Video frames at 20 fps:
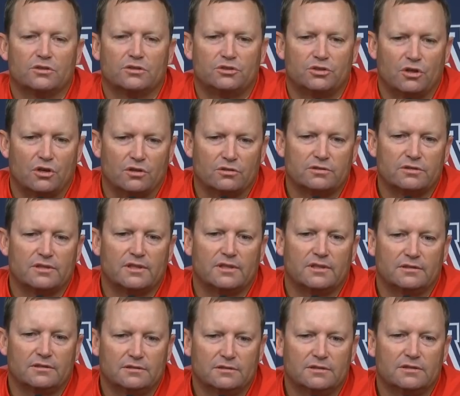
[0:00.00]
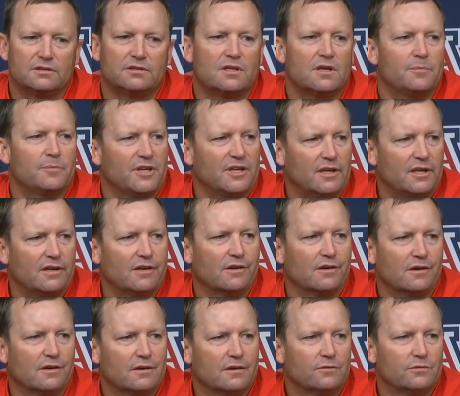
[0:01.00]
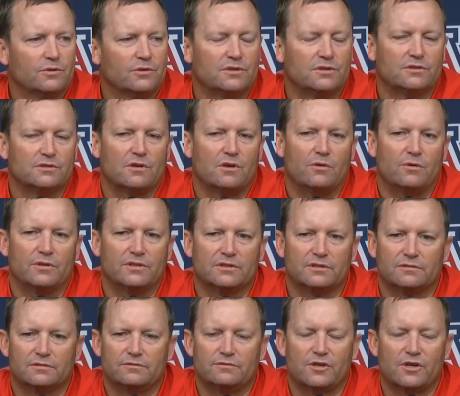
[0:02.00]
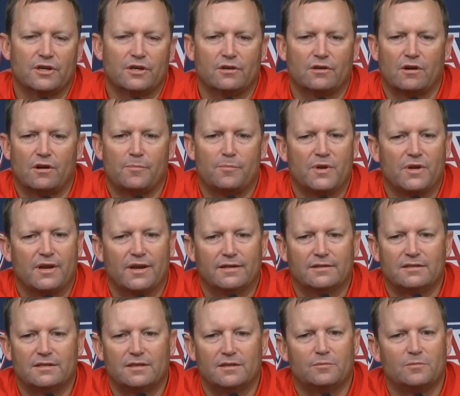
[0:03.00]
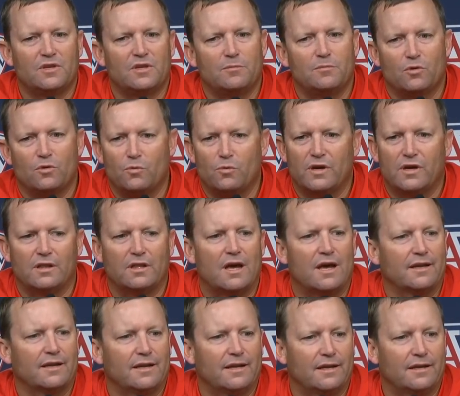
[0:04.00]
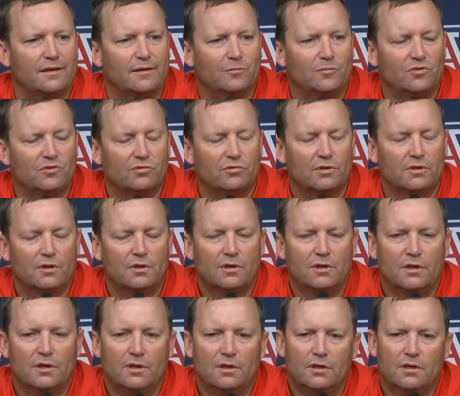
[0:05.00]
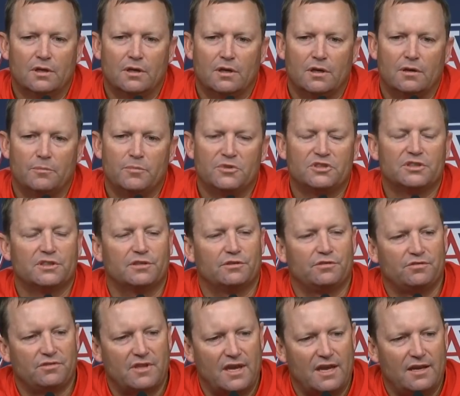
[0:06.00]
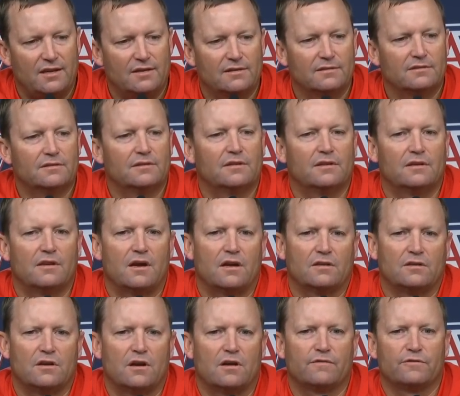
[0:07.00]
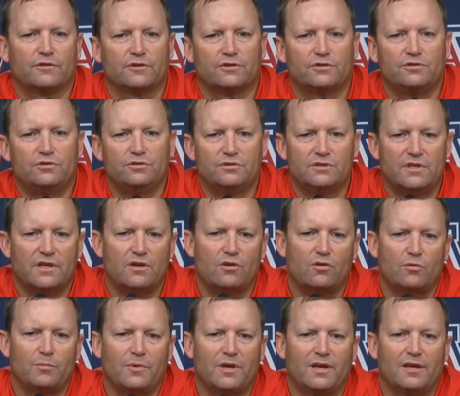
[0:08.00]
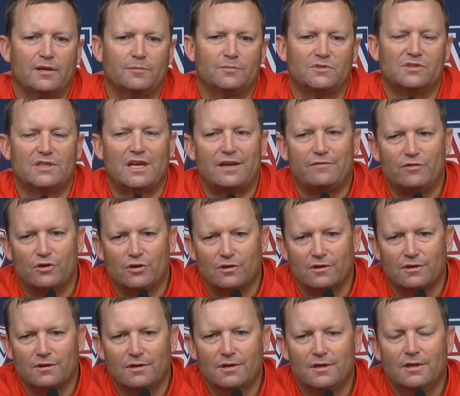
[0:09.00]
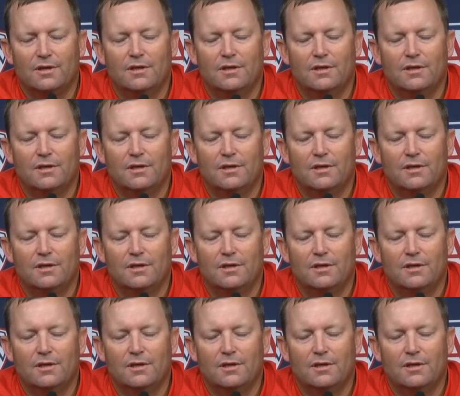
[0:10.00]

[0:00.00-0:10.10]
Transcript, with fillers: of Charleston is coming here, which is always a very good RPI team, team that'll win a lot of games. Uh, Michigan State in a non-conference Tuesday home game. Xavier,